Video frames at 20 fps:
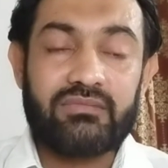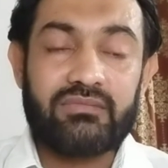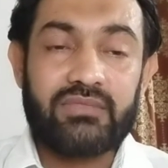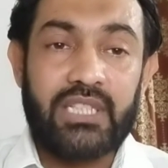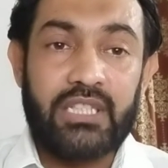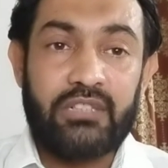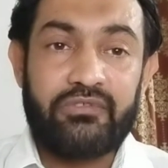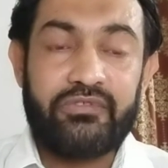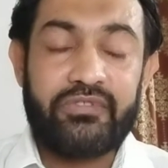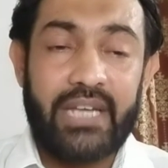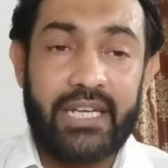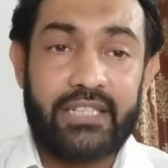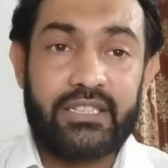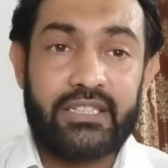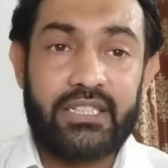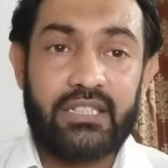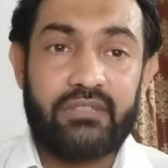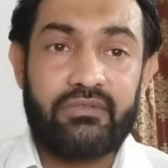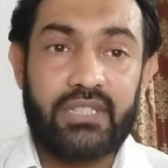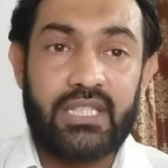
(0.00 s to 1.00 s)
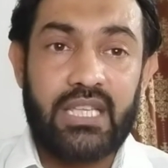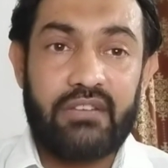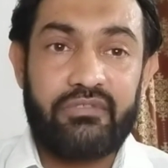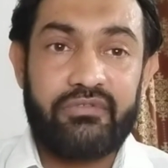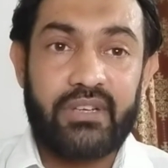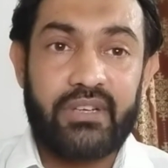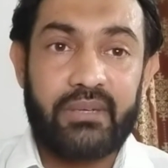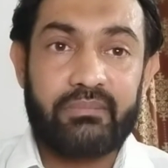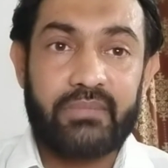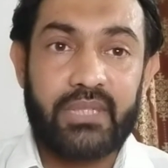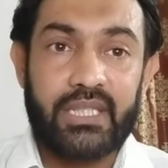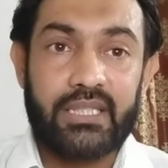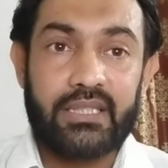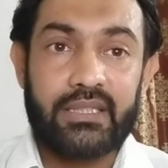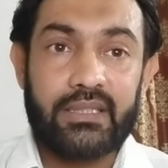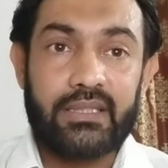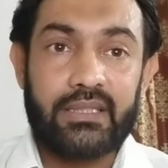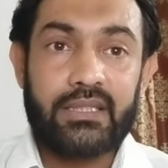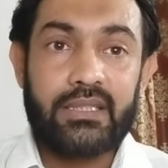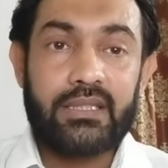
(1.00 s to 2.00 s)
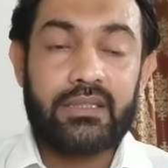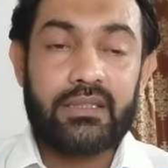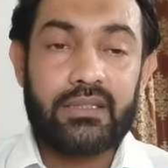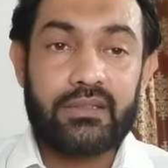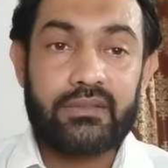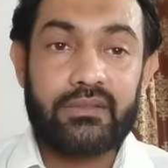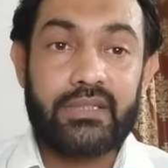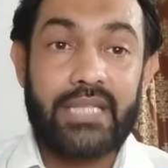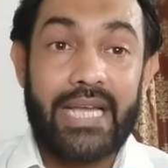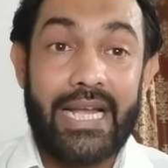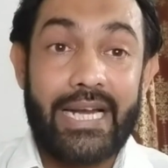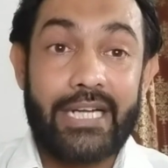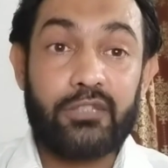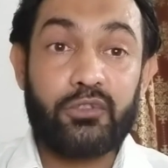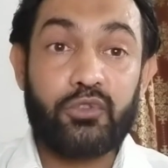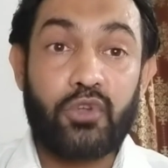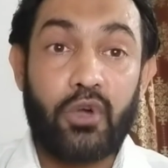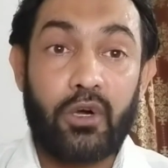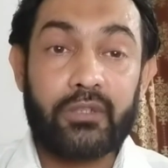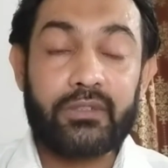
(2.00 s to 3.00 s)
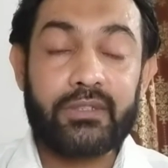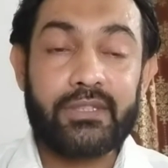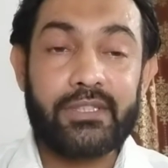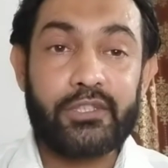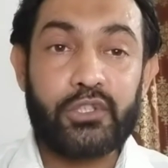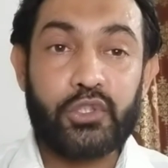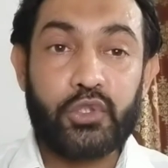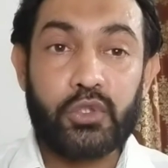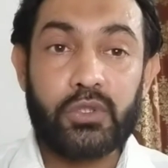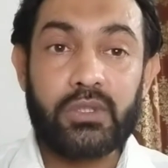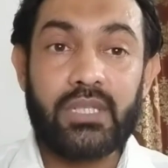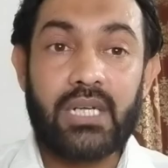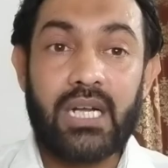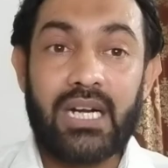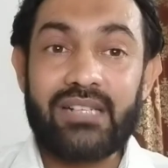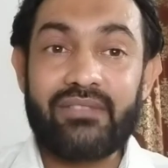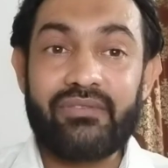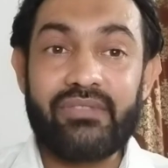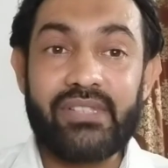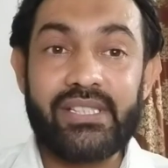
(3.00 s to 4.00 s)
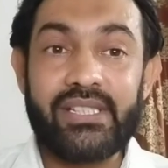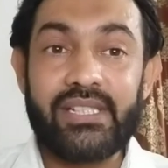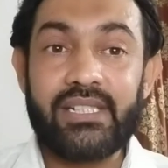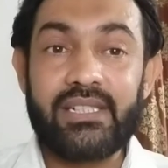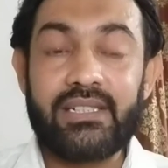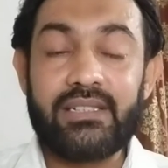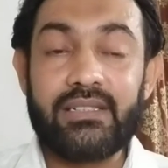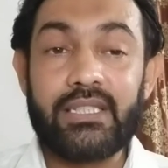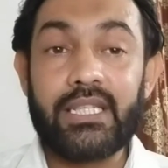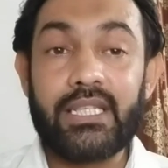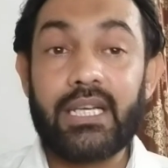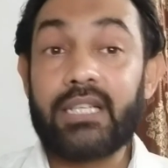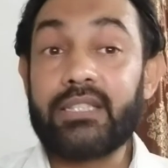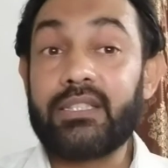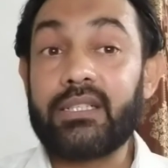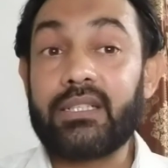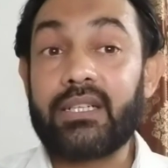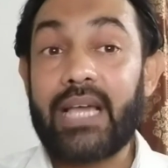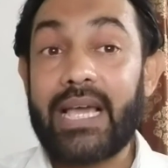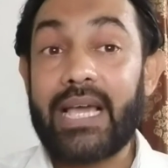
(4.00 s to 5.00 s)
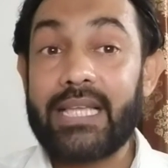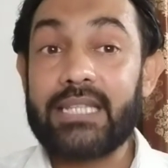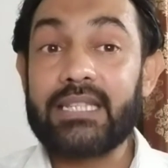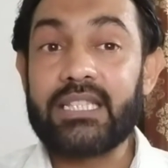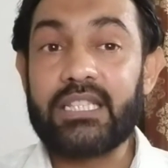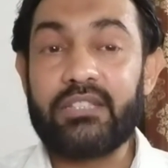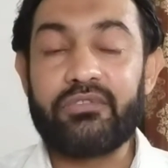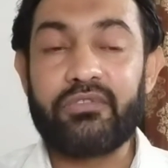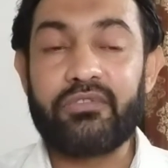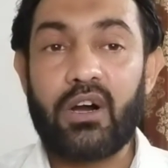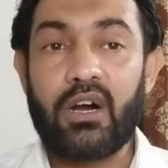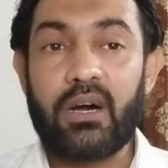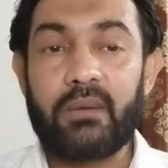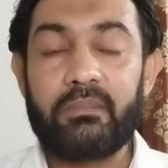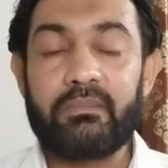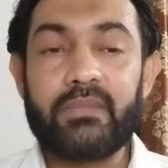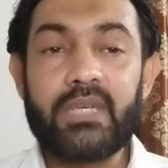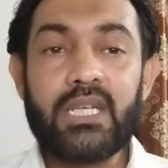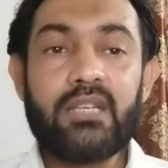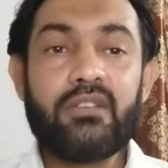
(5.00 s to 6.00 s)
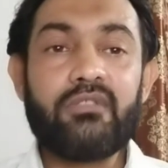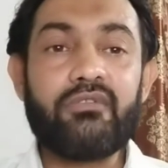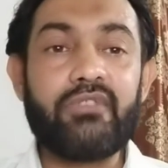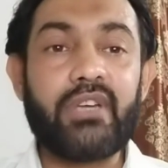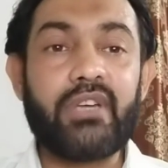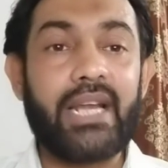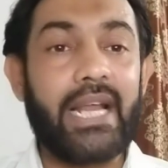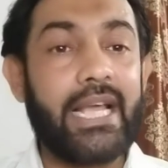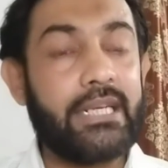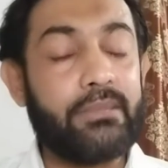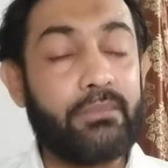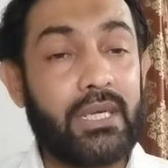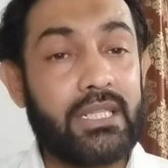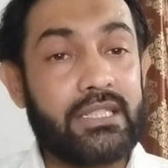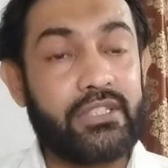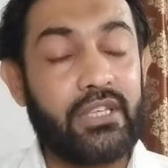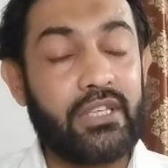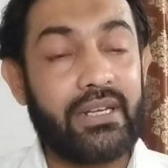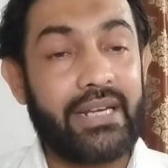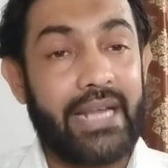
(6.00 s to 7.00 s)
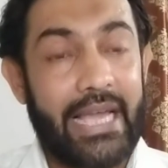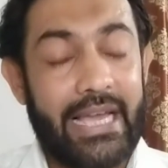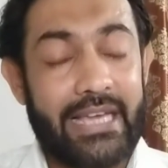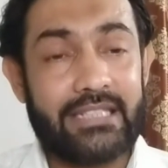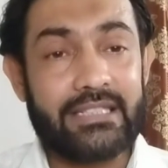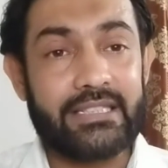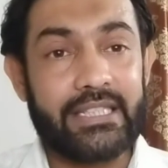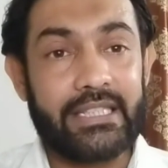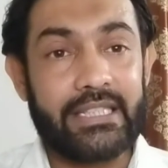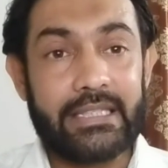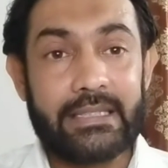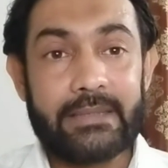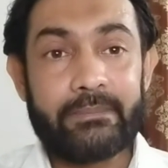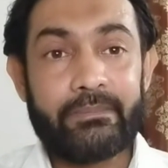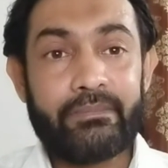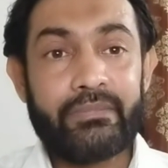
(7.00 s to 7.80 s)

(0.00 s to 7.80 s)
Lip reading: infected with FMD, that doctor should not visit the other healthy farm where animals are healthy.